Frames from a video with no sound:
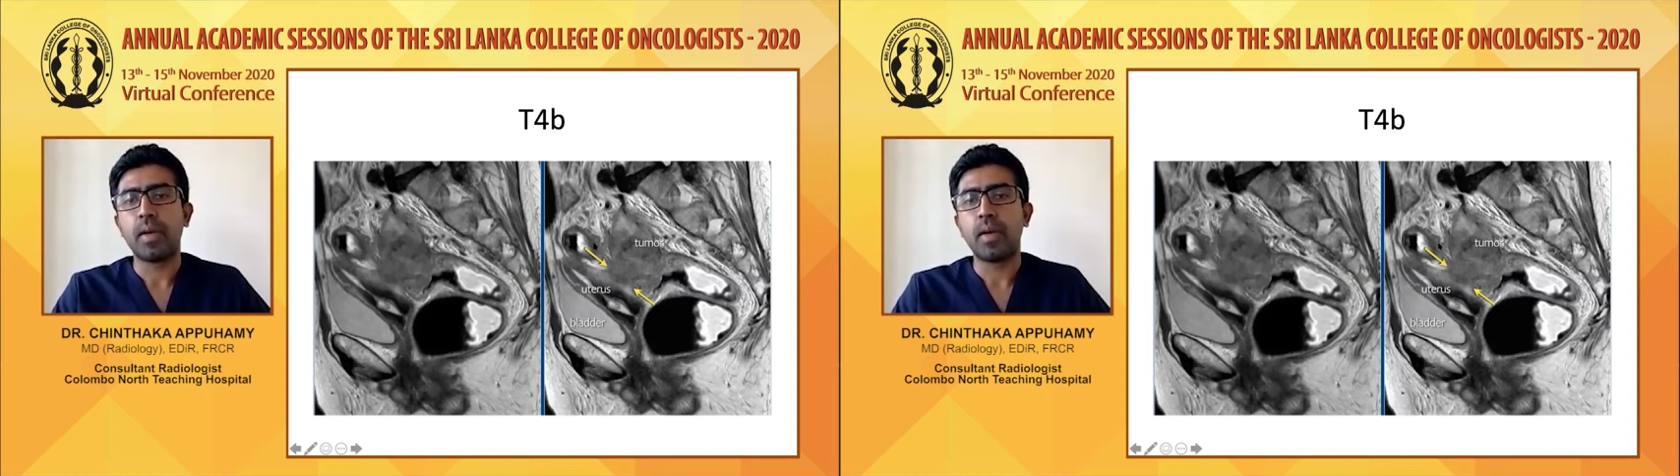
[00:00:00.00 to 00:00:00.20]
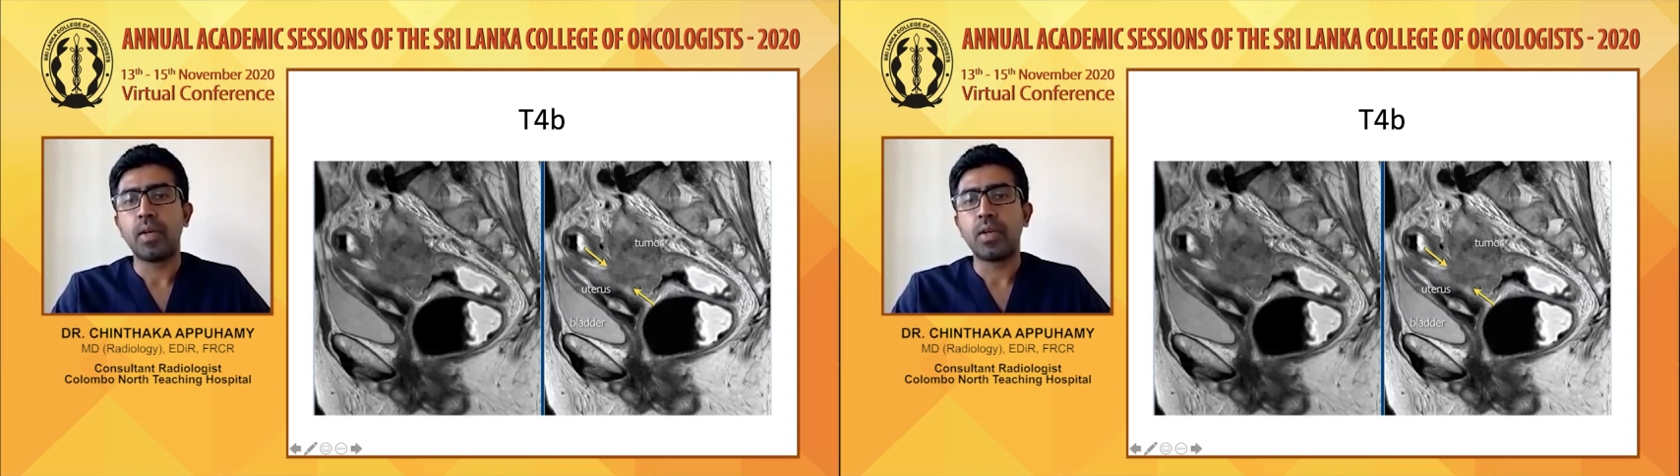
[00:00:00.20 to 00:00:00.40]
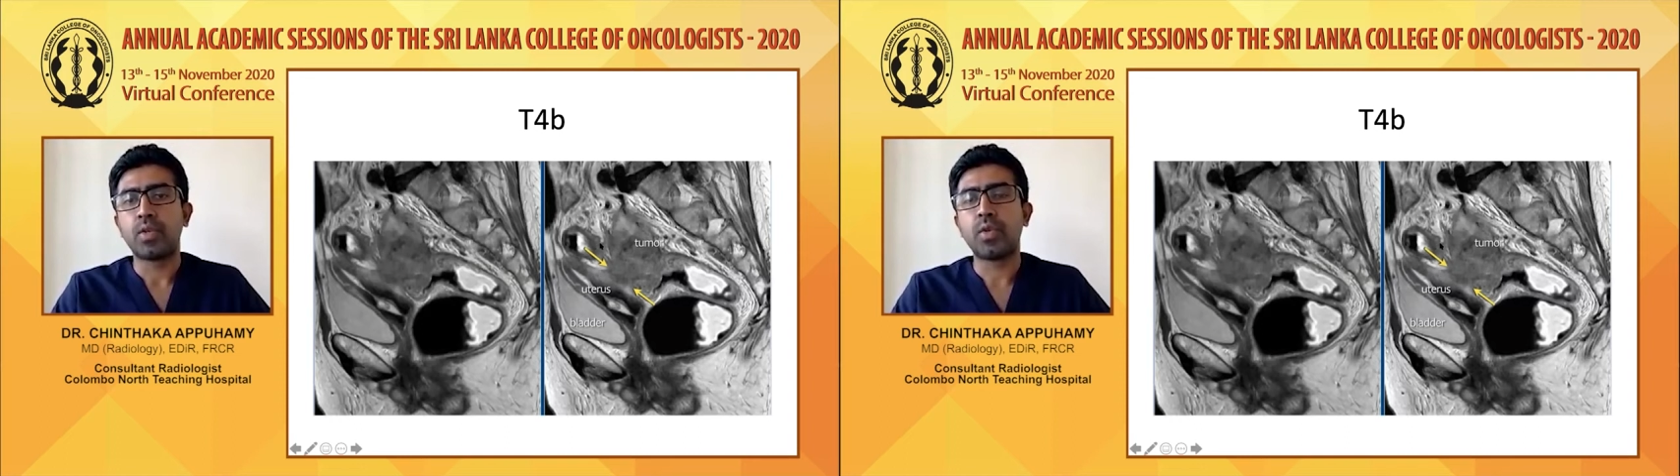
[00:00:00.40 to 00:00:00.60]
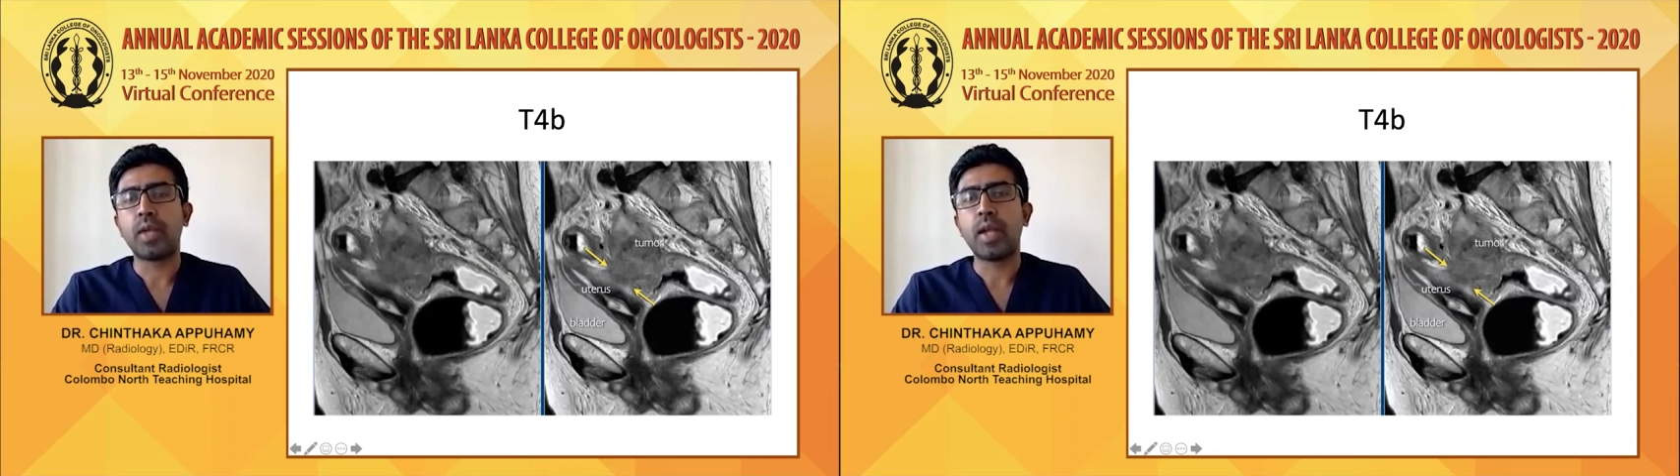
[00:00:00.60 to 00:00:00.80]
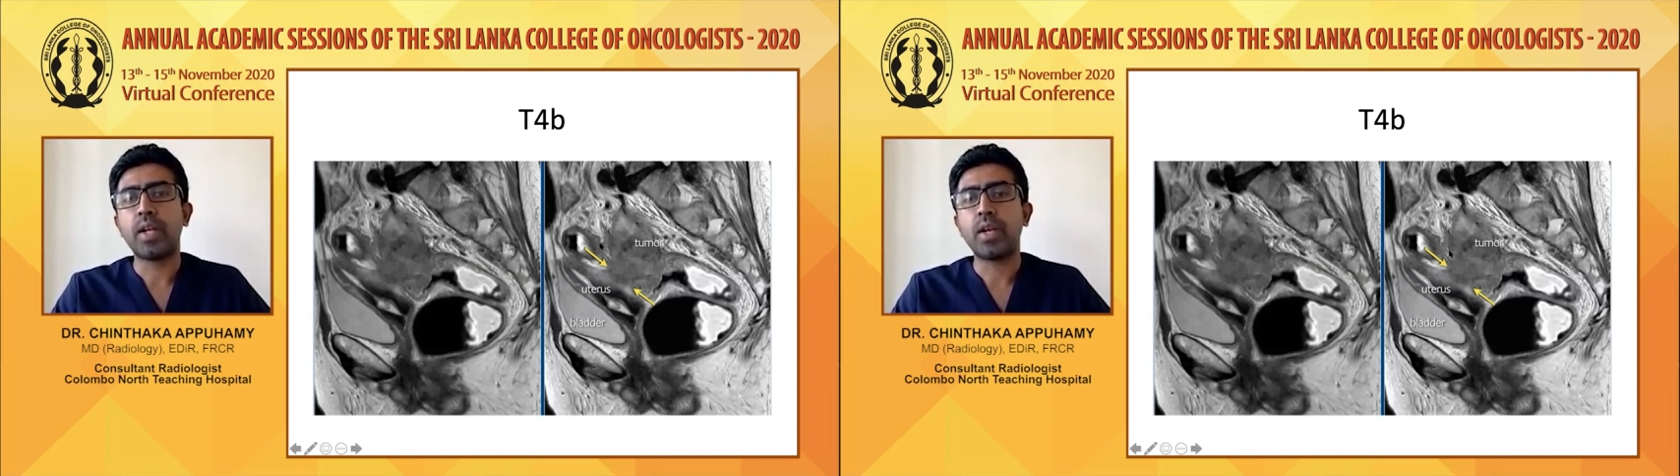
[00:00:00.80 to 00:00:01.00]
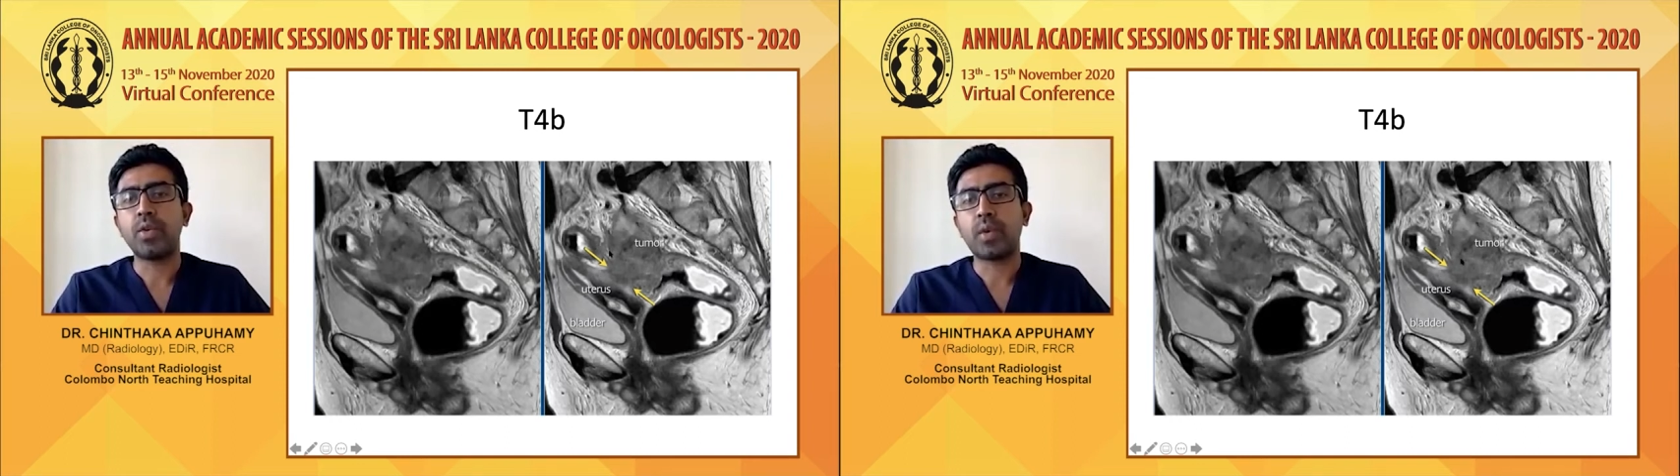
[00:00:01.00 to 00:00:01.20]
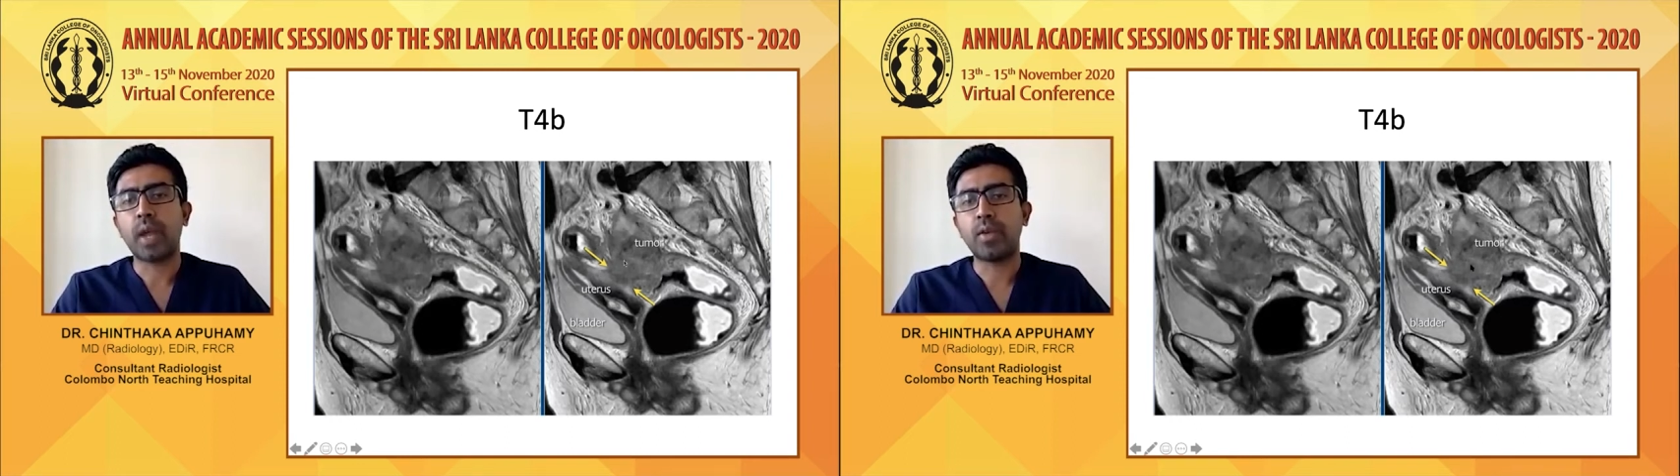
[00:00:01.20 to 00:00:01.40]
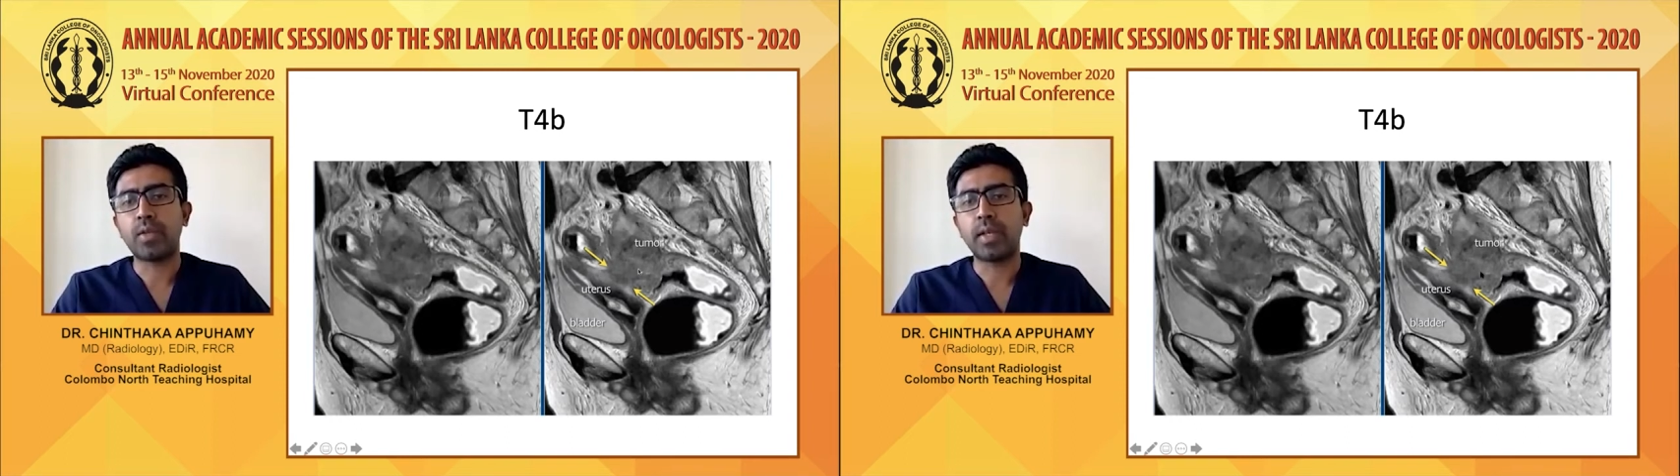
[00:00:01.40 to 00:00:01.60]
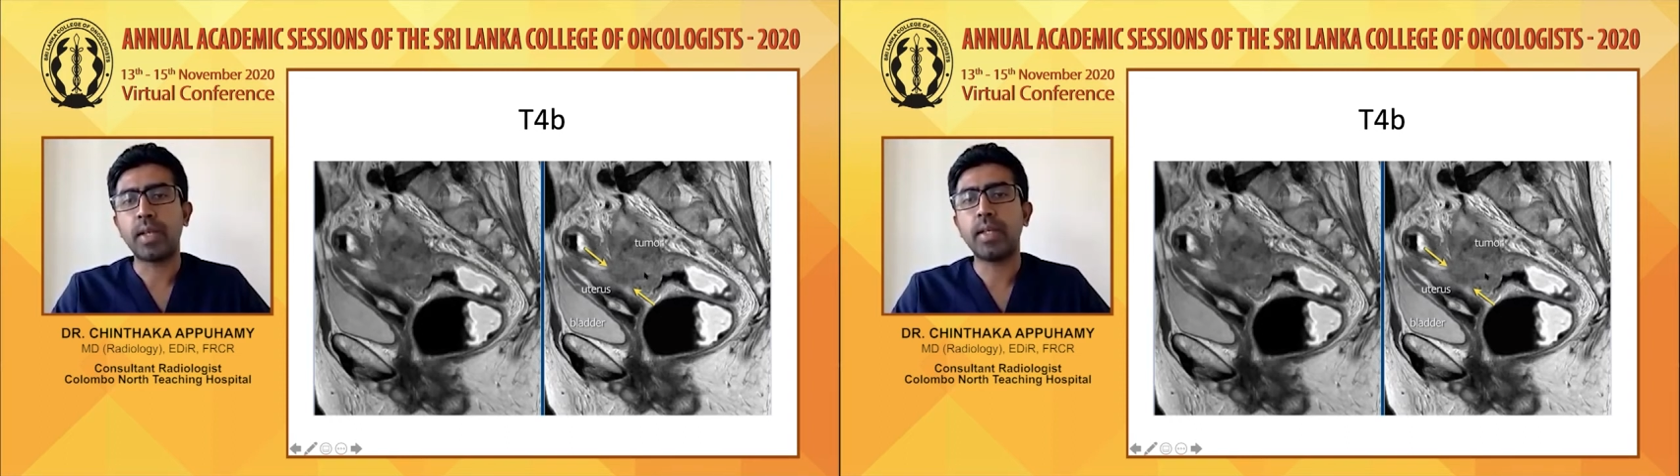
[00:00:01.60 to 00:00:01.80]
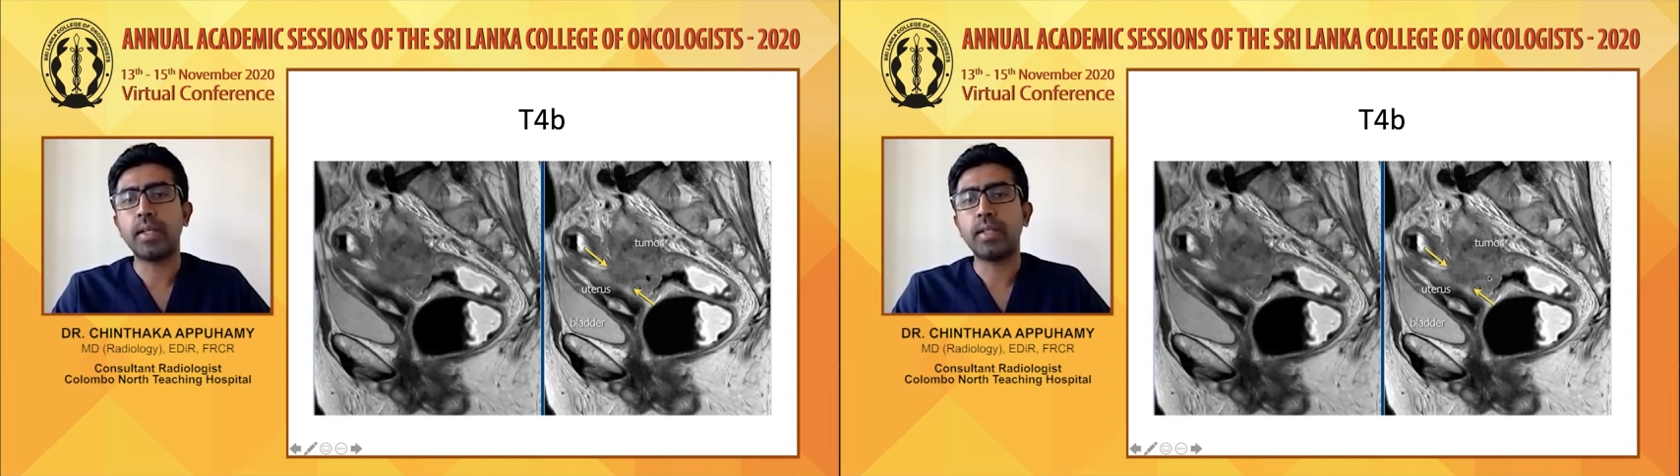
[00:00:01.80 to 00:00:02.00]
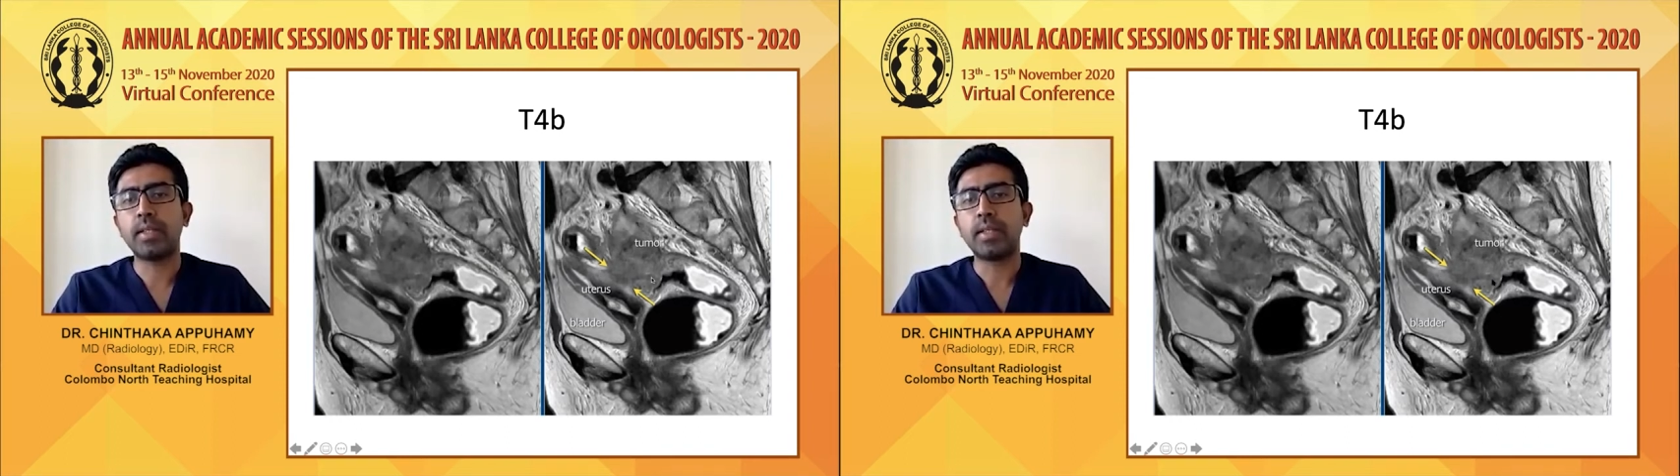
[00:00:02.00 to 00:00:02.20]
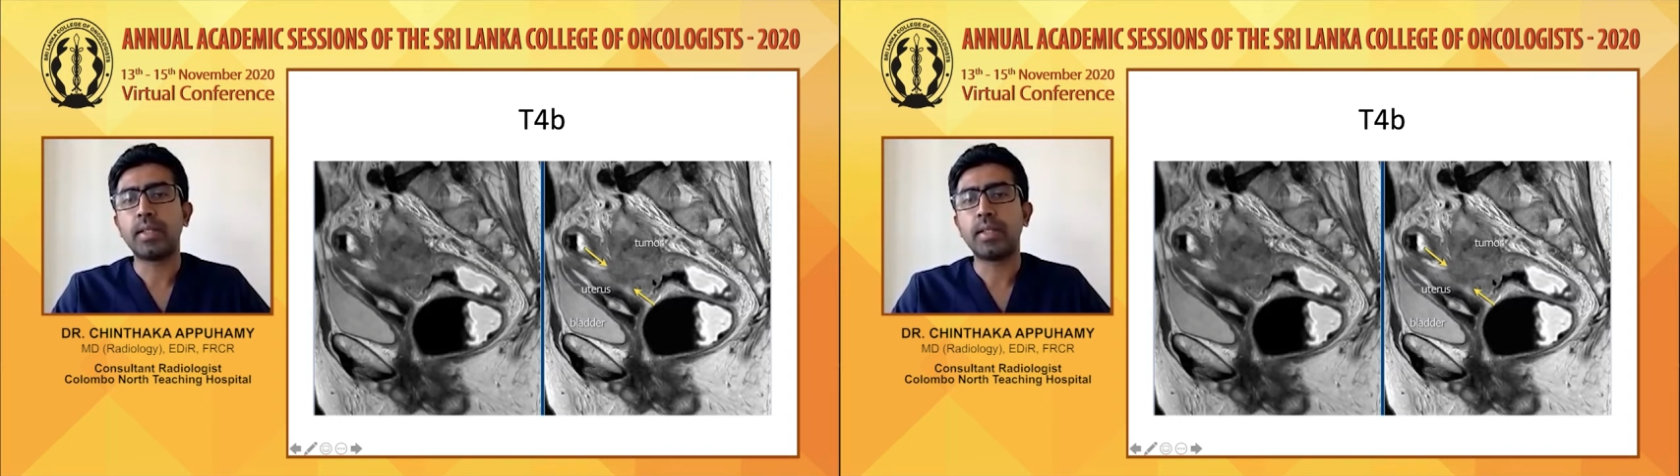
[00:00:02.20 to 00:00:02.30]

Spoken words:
so that you cannot see the